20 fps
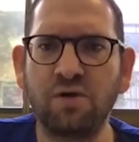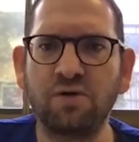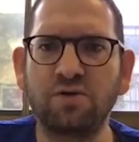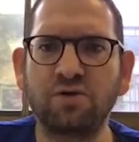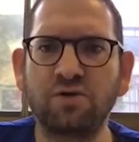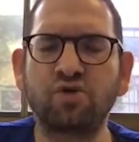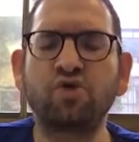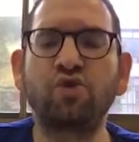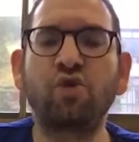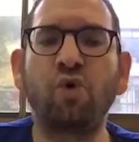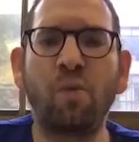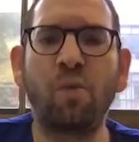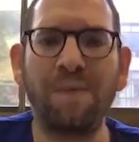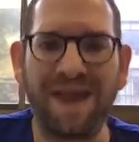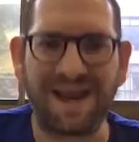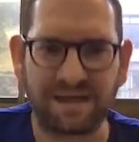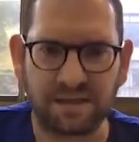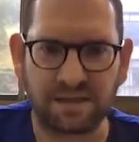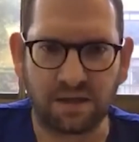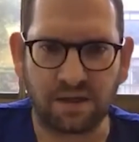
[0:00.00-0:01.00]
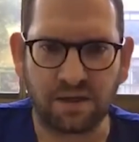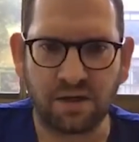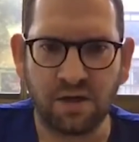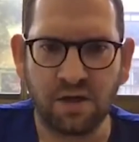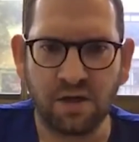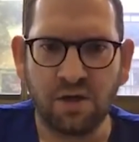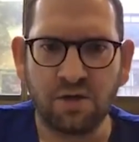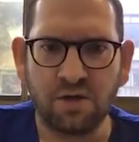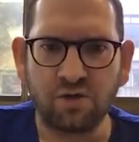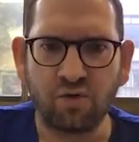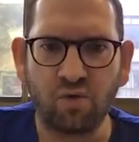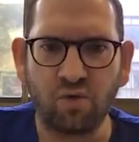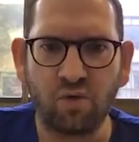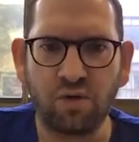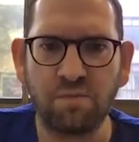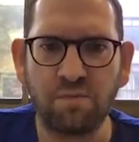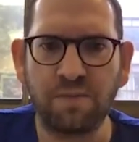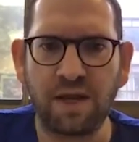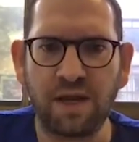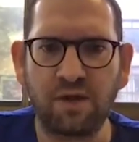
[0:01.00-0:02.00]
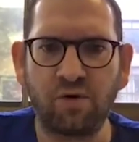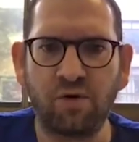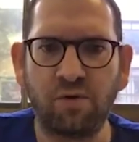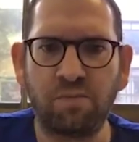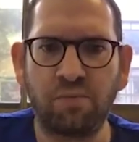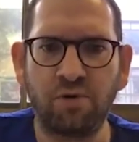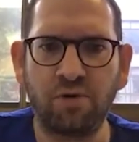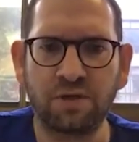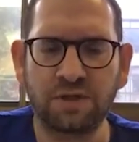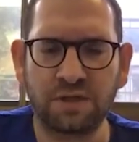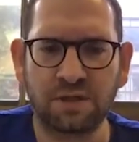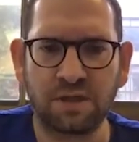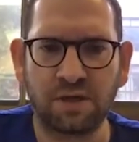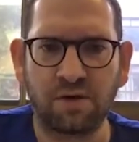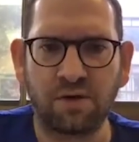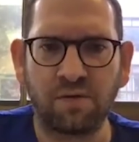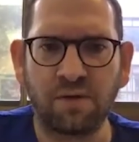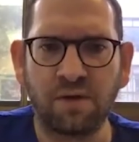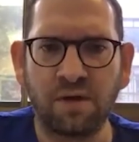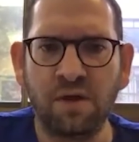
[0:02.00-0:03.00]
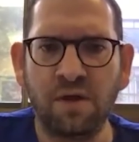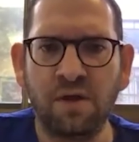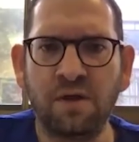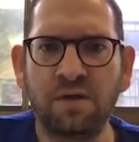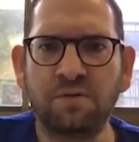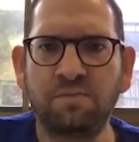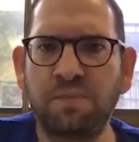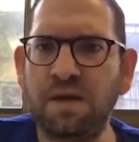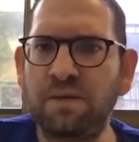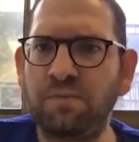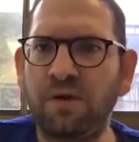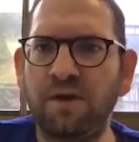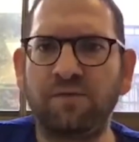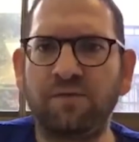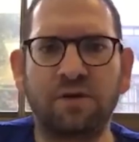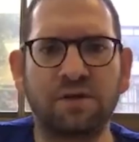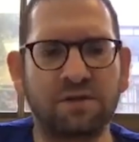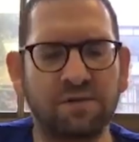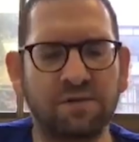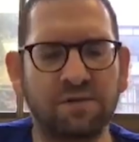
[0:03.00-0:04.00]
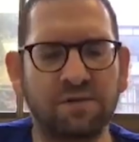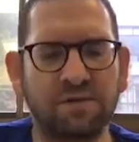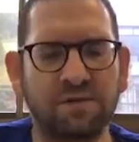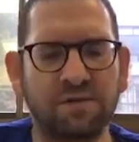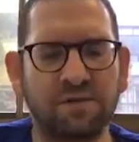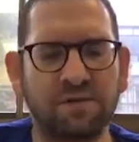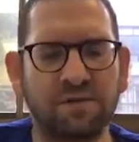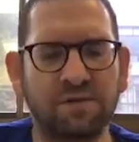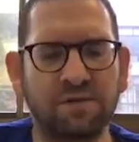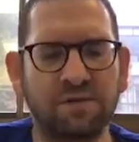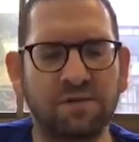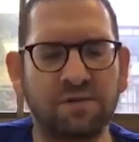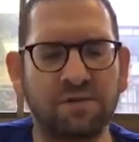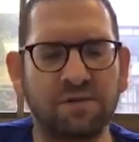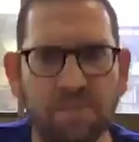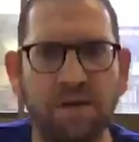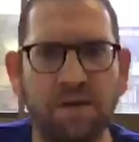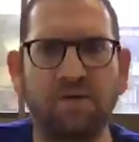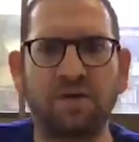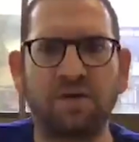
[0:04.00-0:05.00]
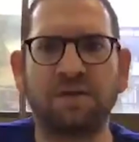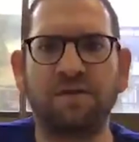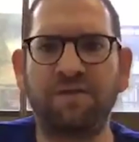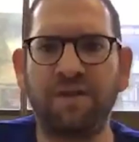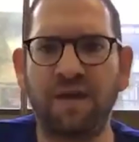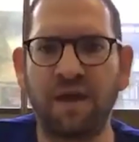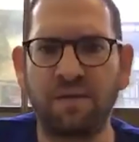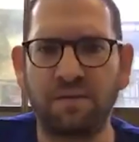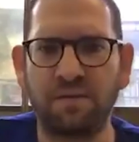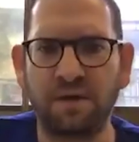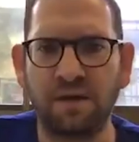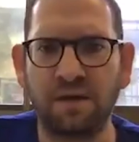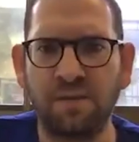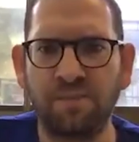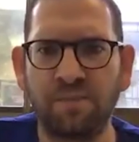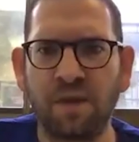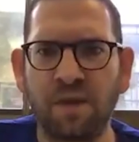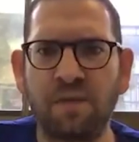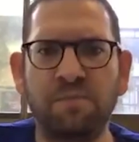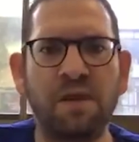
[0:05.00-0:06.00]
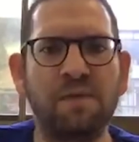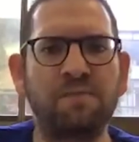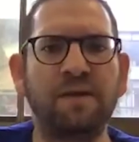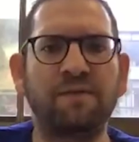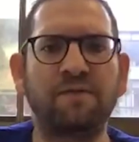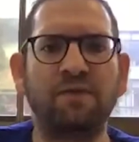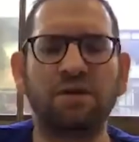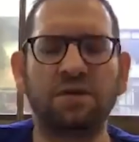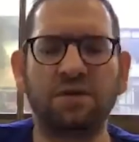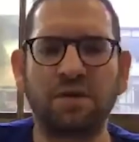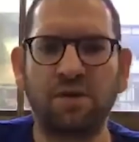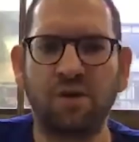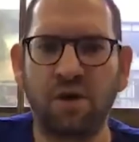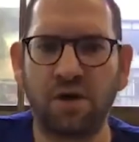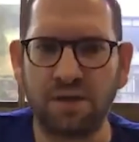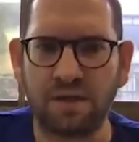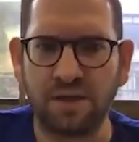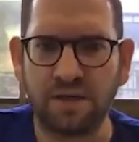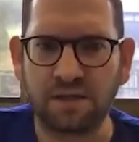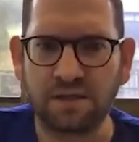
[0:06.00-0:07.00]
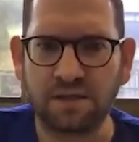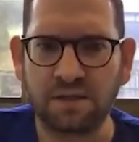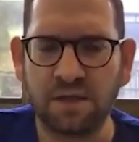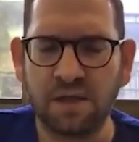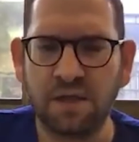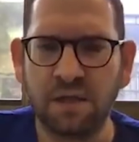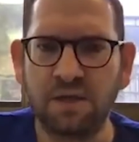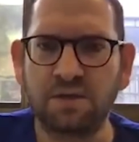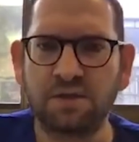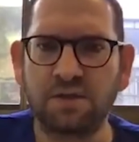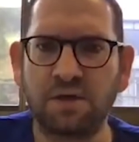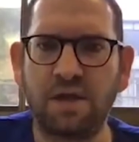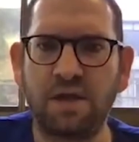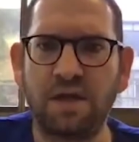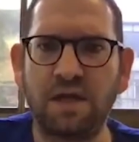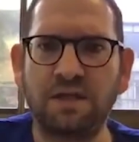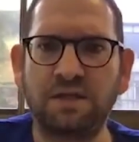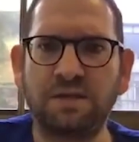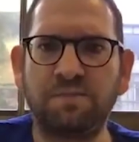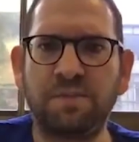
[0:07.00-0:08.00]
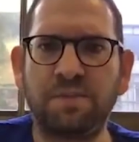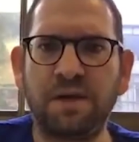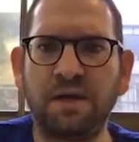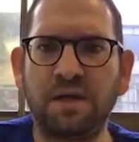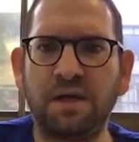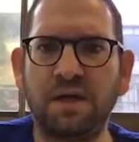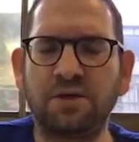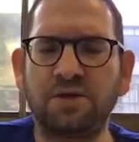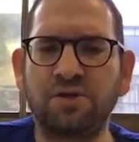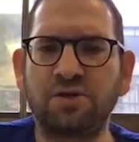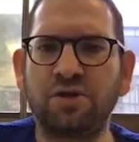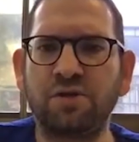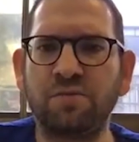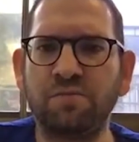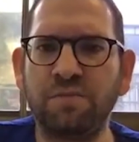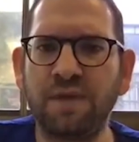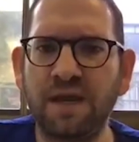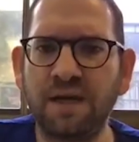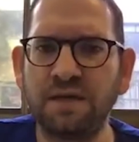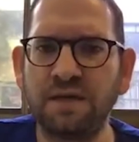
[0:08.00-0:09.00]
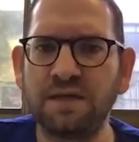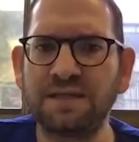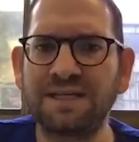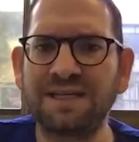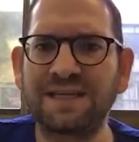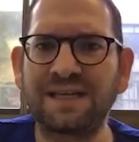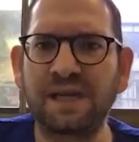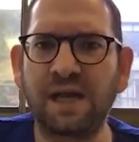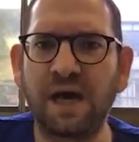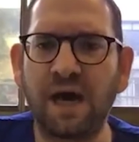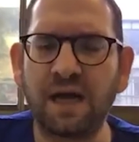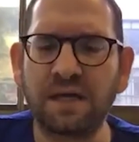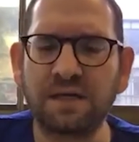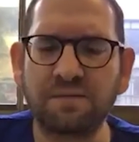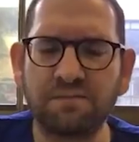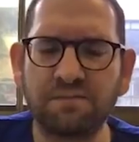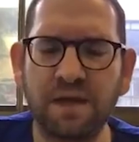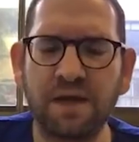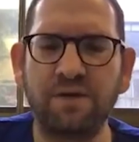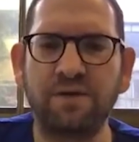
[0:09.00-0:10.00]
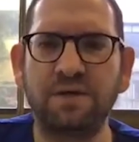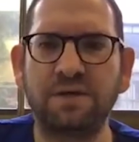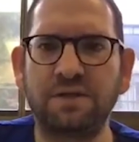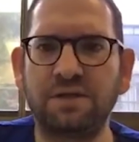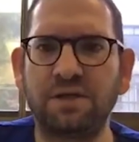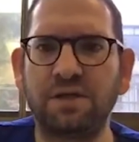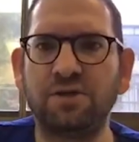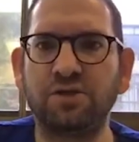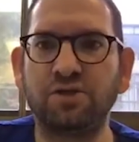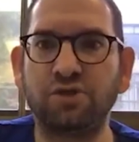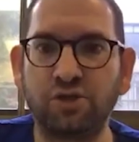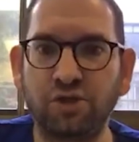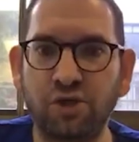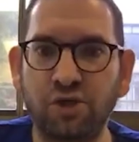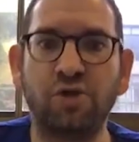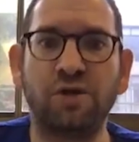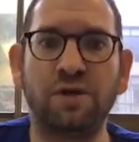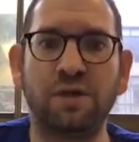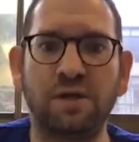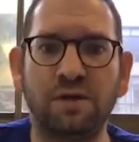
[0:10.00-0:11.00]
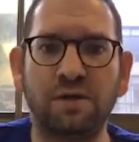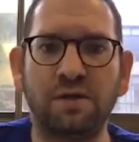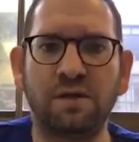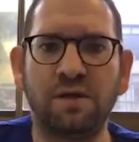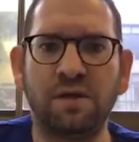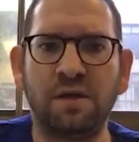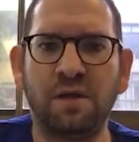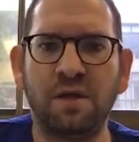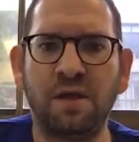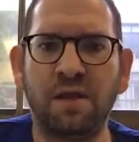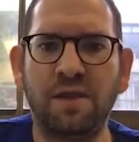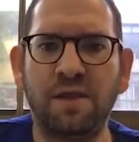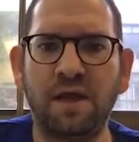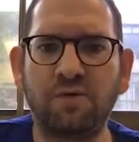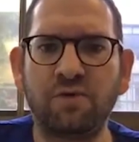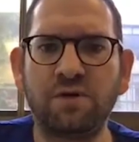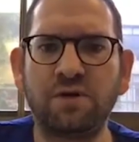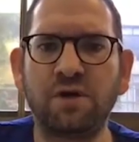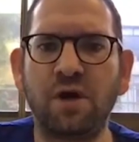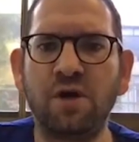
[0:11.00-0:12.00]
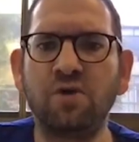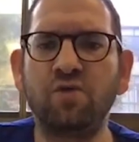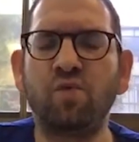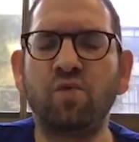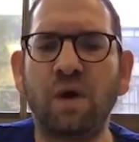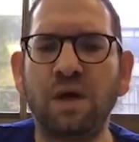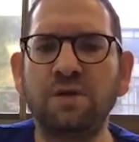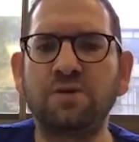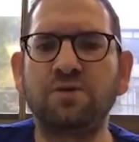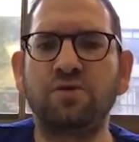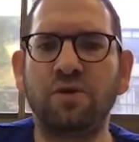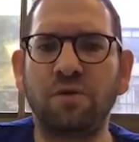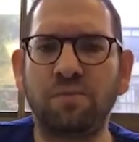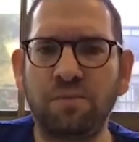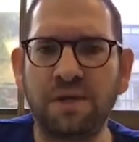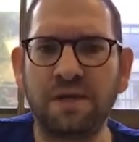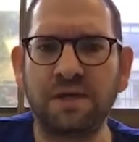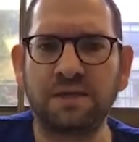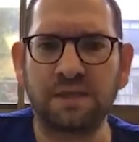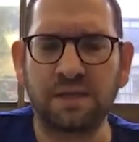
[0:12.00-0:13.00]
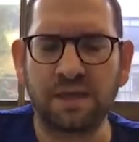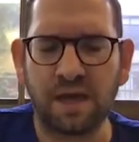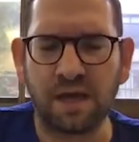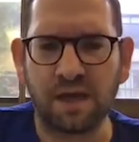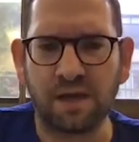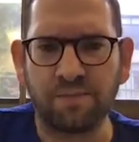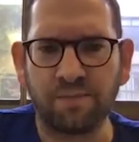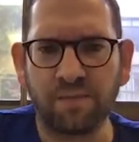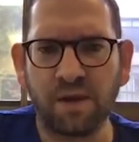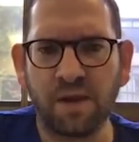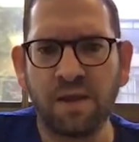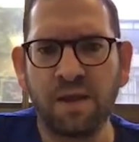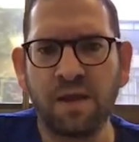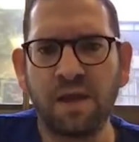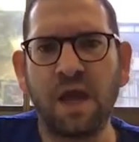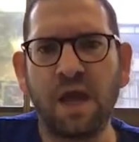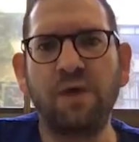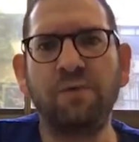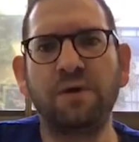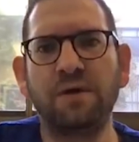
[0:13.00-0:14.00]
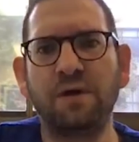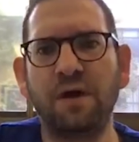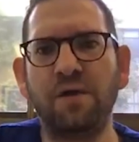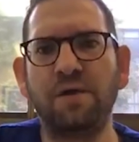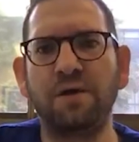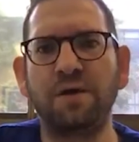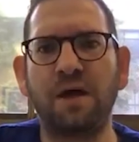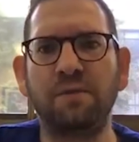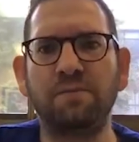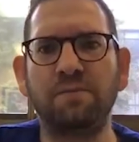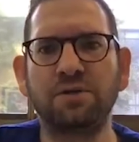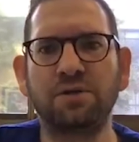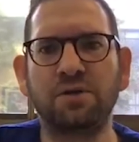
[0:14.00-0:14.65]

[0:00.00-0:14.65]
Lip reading: traumatic to all the medical personnel. People have lost friends, people have lost family, people have lost colleagues. So it's been a tremendous nightmarish journey that we don't want to repeat again. And we know the numbers are